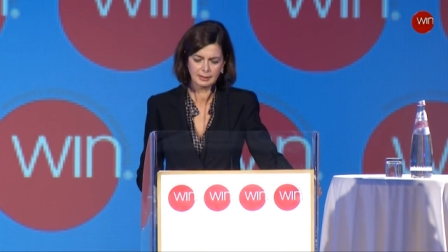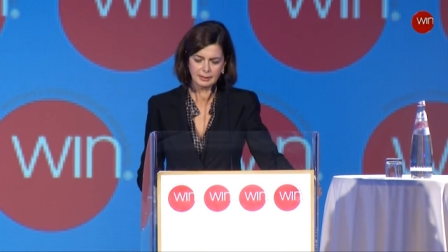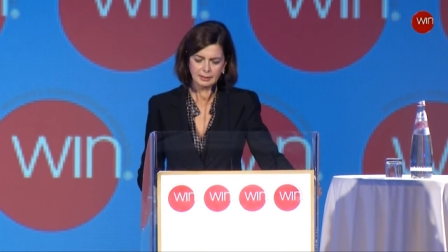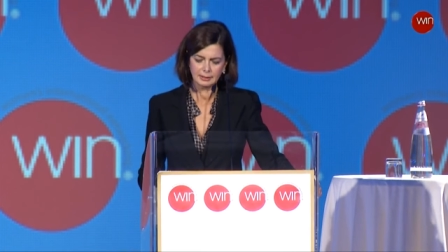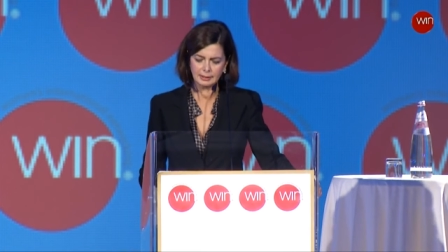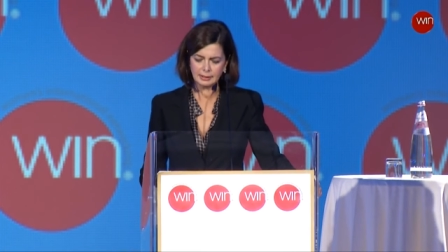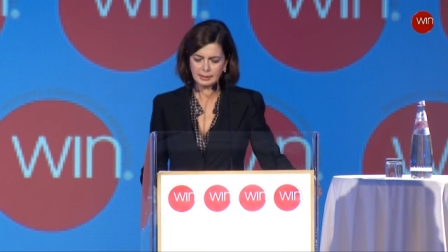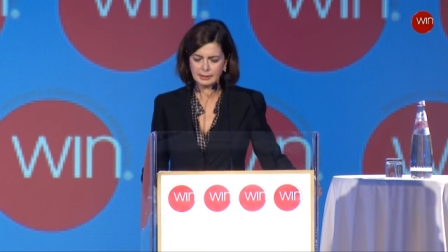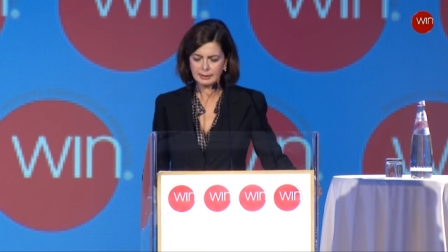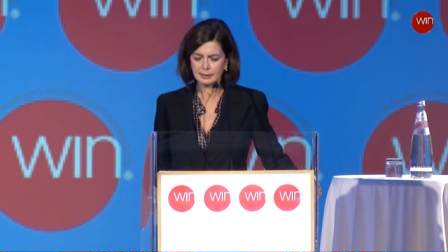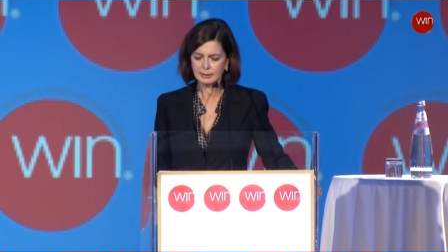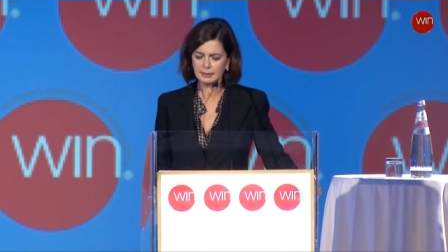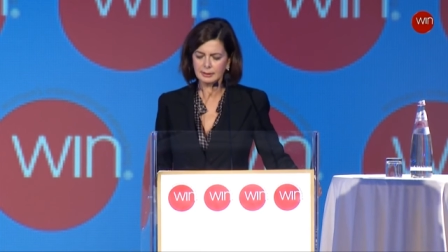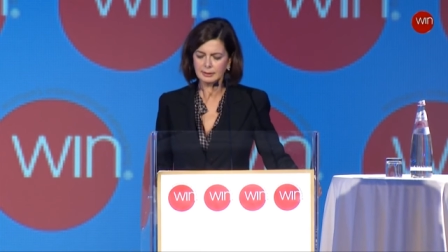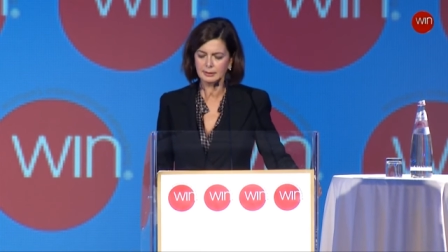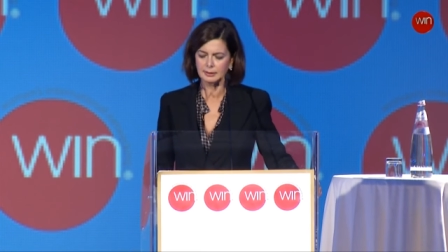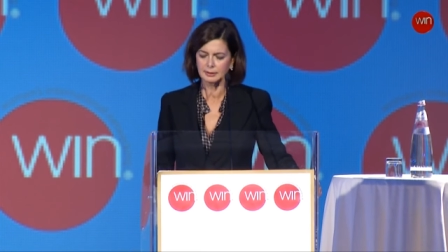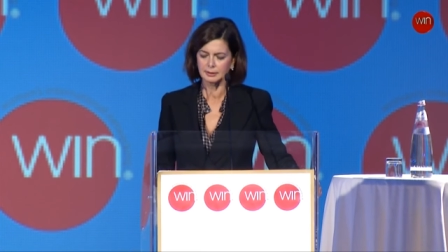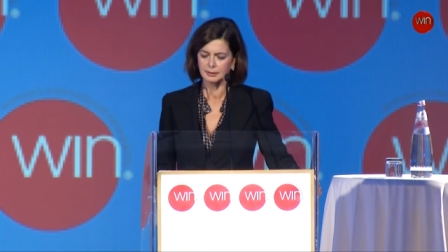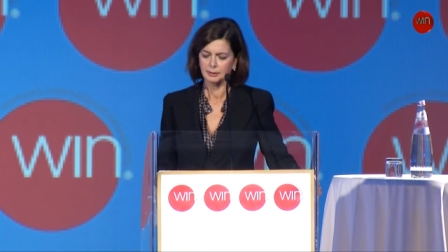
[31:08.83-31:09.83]

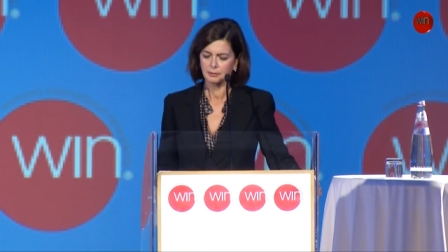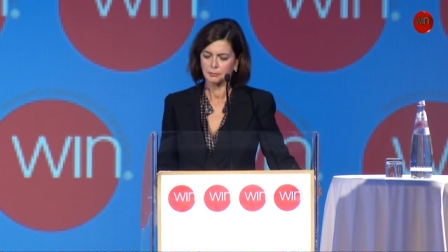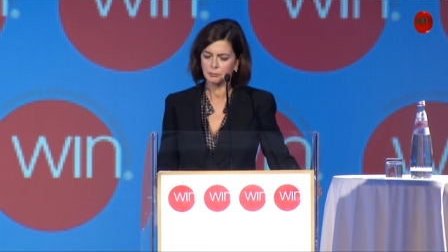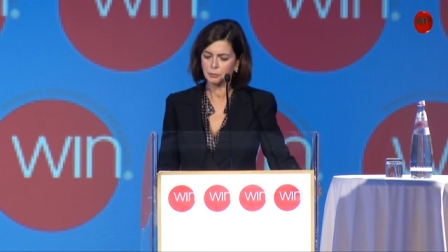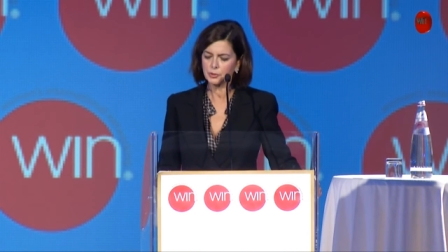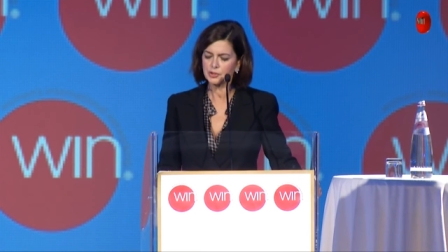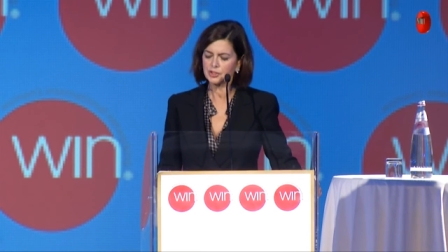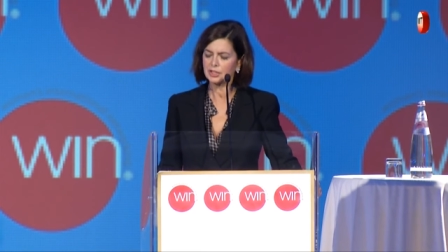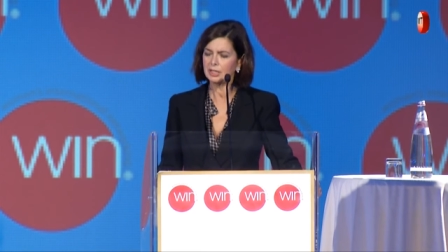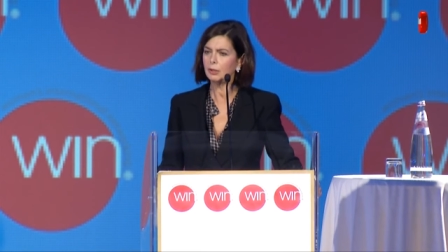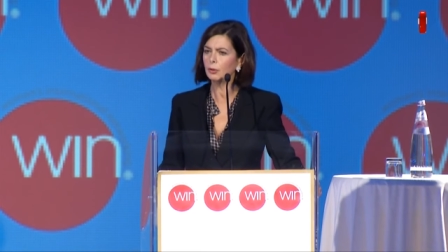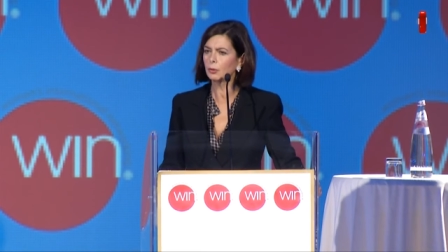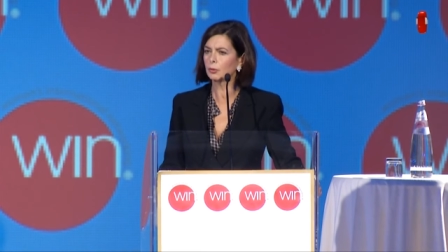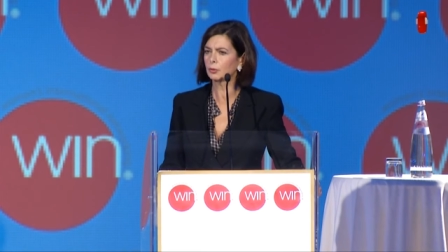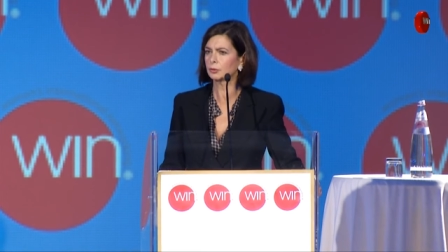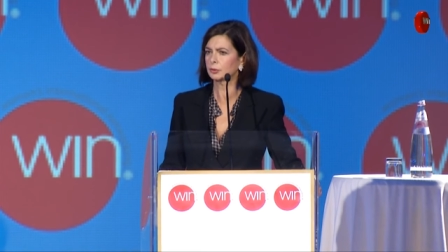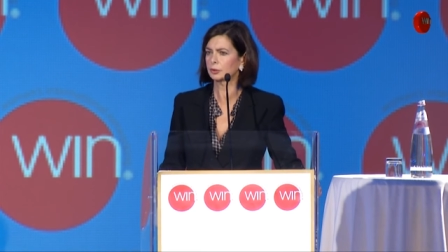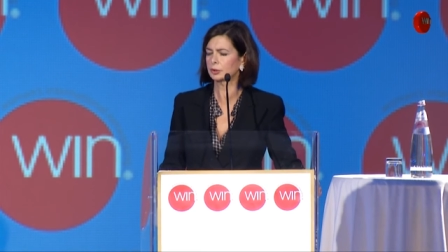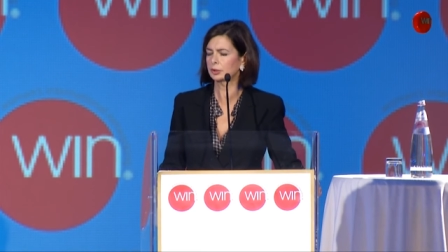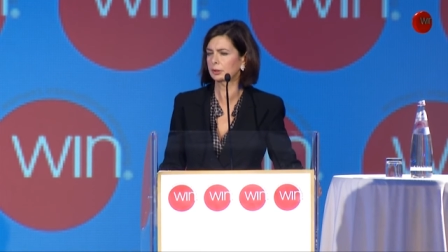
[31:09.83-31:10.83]
Italy was
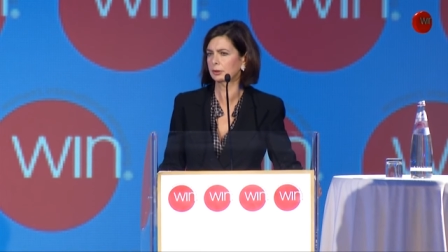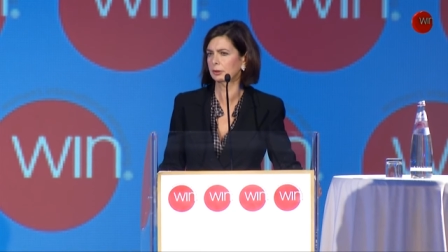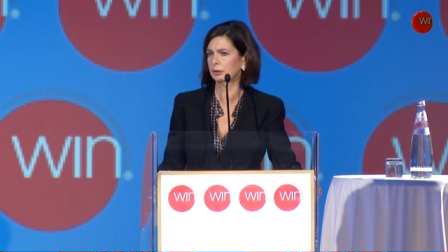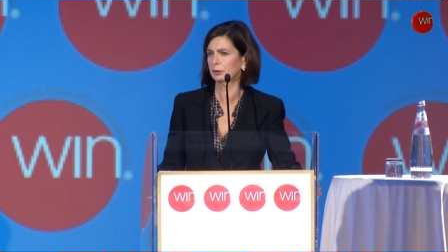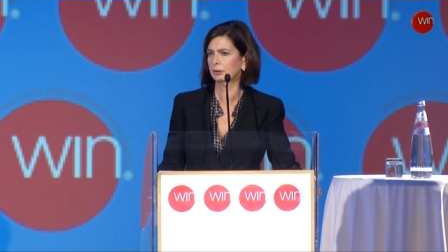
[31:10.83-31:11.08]
alone